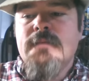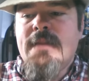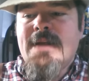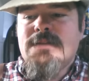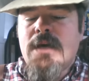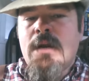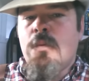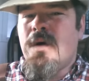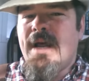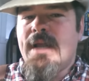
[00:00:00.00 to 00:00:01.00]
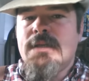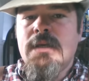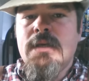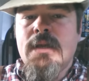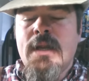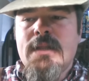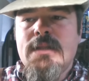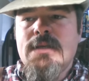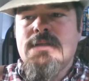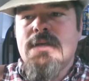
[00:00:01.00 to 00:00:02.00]
And that's kind of what I did. And I
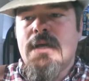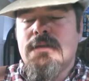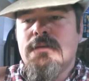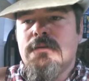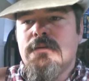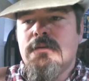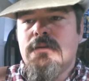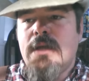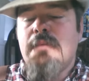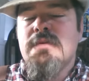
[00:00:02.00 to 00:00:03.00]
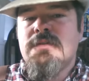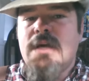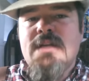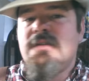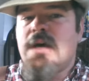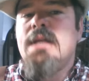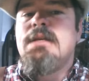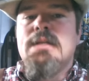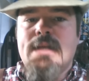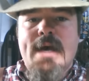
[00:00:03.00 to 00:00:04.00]
think I
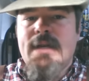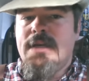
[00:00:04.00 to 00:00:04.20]
did that.